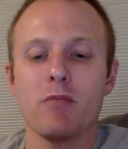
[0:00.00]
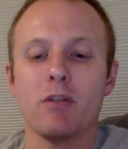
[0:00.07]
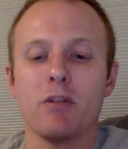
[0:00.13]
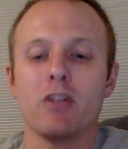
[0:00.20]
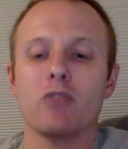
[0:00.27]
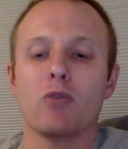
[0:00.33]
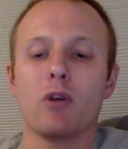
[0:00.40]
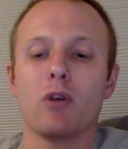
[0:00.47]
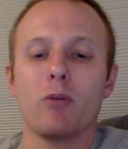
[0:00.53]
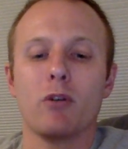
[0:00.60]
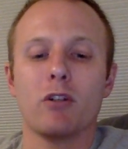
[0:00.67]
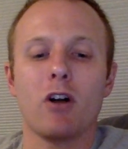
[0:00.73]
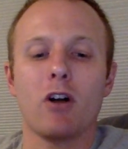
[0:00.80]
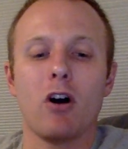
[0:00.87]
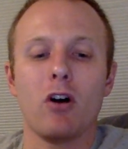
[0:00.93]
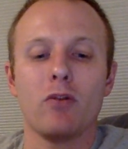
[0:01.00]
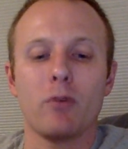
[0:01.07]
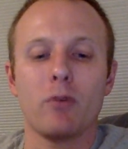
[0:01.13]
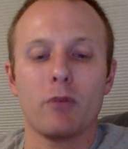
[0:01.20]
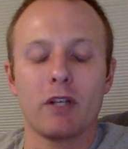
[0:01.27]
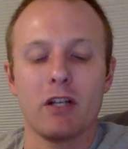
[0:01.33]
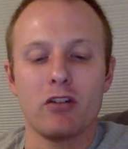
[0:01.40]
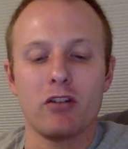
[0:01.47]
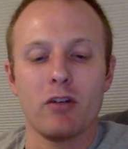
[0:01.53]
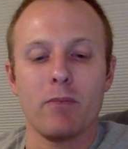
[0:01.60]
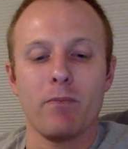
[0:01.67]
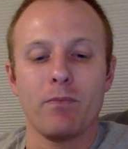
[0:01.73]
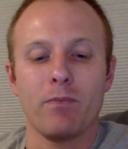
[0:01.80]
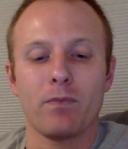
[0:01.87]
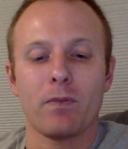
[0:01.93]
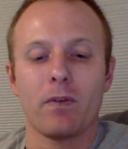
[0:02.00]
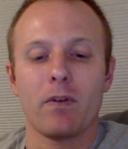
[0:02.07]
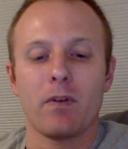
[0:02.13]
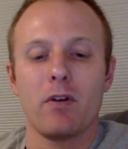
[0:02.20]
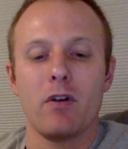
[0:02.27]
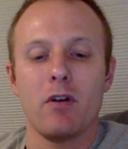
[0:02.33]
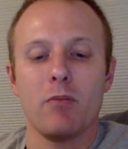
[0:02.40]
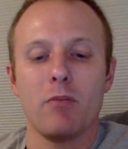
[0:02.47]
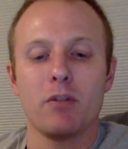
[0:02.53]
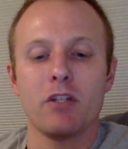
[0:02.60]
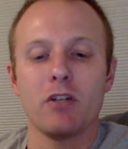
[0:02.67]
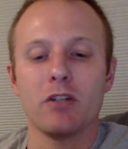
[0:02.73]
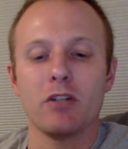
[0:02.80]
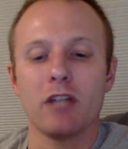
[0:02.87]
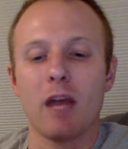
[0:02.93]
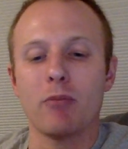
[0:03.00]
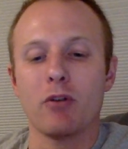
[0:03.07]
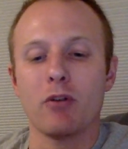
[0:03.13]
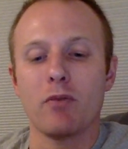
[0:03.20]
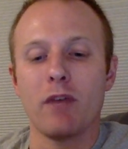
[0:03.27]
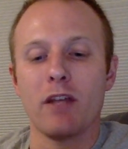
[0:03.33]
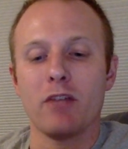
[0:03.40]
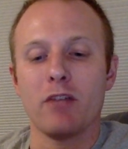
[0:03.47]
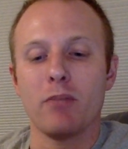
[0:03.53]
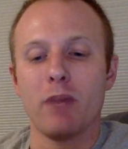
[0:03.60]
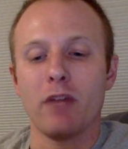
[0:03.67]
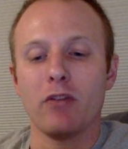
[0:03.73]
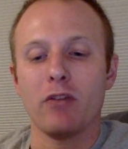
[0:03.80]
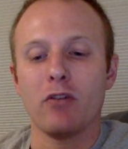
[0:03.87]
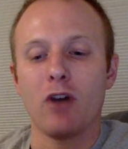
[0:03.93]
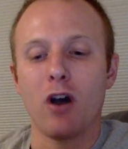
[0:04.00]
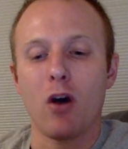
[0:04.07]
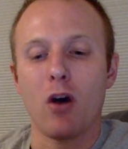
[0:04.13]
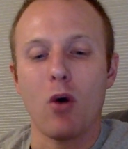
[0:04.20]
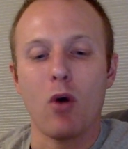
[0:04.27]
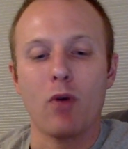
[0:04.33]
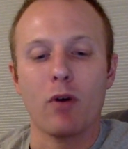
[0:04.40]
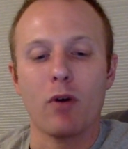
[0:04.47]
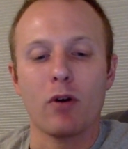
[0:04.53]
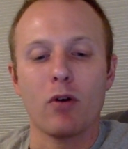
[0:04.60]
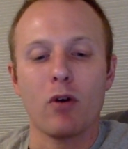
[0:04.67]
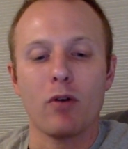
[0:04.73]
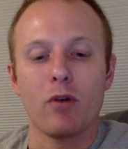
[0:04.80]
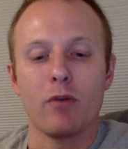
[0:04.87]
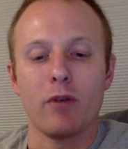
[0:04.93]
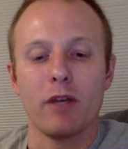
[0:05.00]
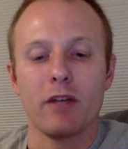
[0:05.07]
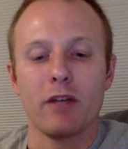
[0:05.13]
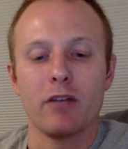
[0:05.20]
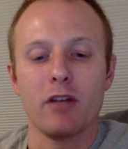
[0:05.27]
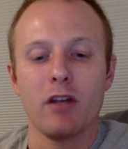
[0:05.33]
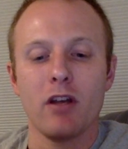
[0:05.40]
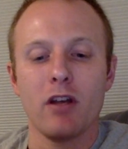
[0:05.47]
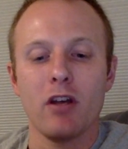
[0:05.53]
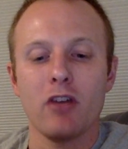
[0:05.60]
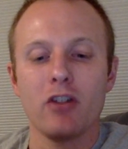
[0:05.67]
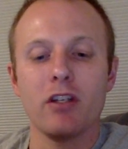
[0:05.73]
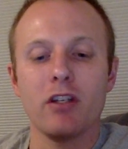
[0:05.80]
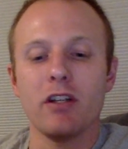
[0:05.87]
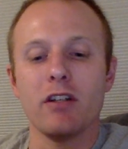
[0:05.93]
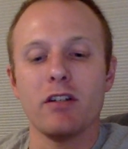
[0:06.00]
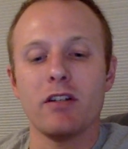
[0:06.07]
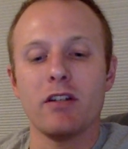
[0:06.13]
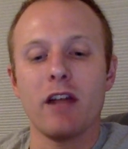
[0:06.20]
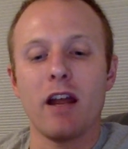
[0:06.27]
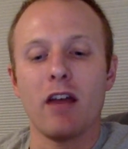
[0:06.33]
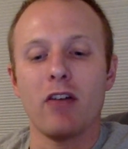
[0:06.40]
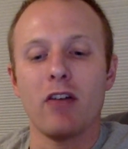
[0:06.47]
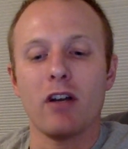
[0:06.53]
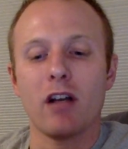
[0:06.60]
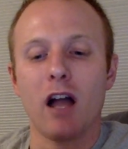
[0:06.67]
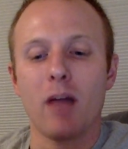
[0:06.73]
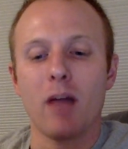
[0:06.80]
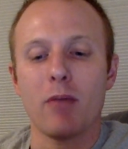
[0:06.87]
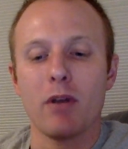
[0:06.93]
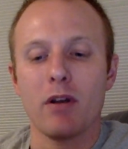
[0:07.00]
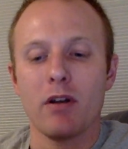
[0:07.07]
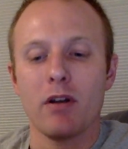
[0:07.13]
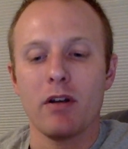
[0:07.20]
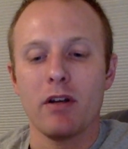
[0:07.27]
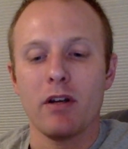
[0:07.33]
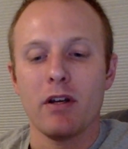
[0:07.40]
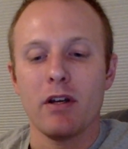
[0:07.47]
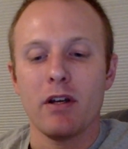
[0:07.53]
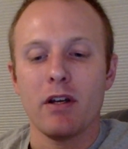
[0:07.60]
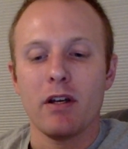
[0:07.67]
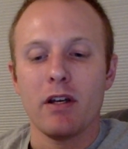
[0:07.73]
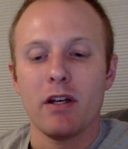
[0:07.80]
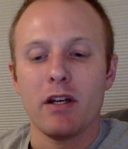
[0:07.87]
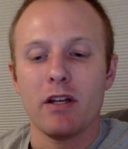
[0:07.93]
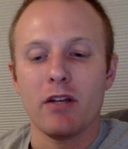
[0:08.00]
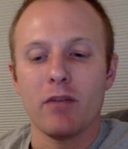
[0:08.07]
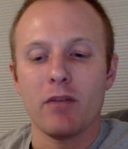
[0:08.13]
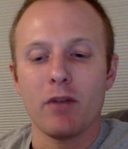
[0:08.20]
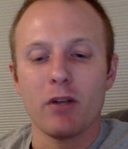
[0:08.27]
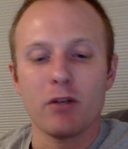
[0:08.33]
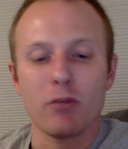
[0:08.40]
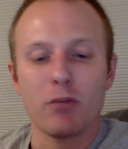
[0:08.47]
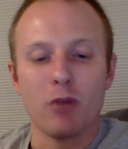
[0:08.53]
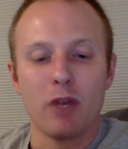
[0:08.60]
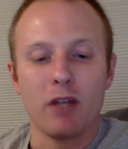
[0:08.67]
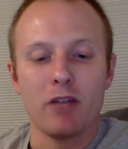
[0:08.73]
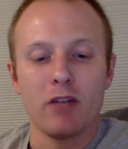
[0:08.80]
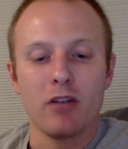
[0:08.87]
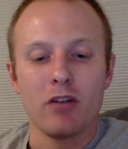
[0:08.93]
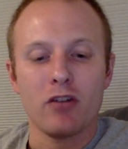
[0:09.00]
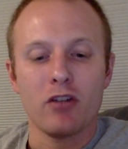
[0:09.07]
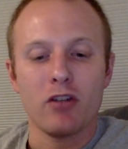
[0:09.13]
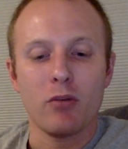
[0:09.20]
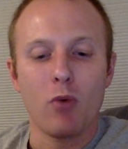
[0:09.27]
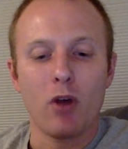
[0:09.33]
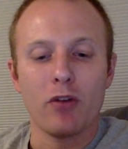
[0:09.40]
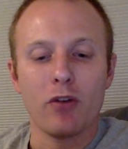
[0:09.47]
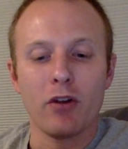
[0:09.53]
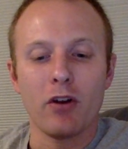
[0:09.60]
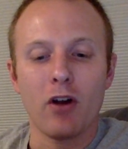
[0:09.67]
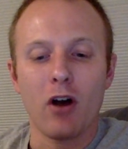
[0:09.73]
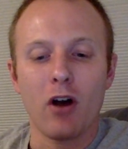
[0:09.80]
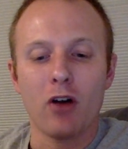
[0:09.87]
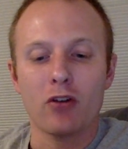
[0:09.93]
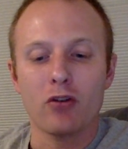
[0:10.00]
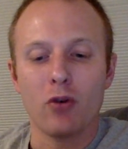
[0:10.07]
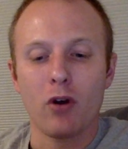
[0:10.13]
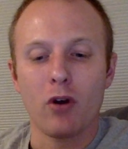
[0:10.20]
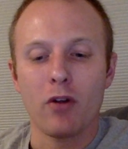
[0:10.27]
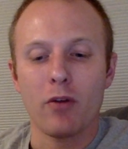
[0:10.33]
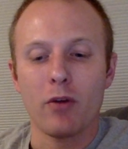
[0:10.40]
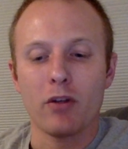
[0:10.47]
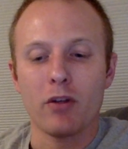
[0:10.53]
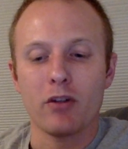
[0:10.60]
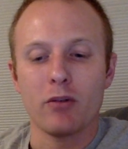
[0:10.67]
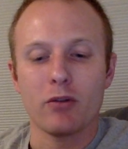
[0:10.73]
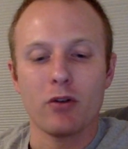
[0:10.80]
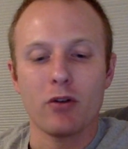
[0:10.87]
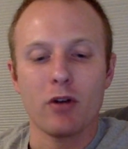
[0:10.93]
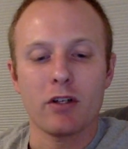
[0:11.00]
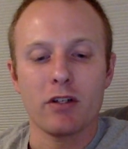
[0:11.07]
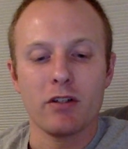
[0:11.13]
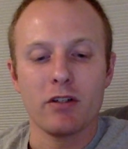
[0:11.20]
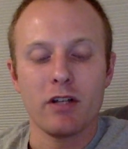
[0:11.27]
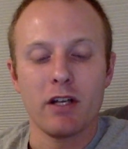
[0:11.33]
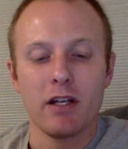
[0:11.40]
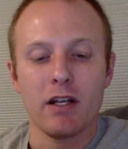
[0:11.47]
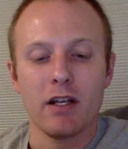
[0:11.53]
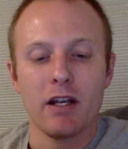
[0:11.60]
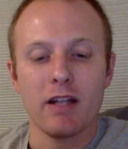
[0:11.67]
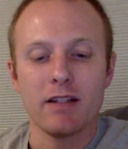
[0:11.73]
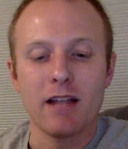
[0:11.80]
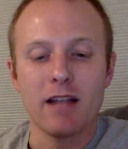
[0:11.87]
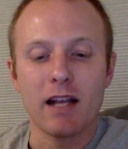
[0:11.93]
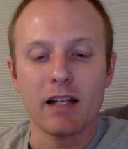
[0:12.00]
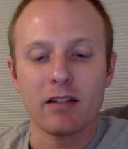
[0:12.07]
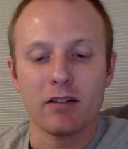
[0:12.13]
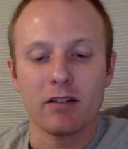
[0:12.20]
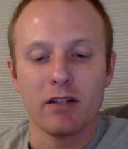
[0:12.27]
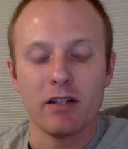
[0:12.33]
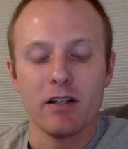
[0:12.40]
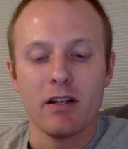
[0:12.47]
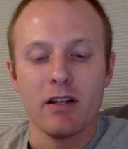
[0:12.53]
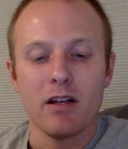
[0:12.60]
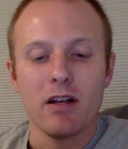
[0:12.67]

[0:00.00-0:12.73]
Mrs. Wormwood called from the kitchen. Matilda kept her face bent low over her cornflakes. She didn't dare look up. In the first place, she wasn't at all sure that what she was going to see, and secondly,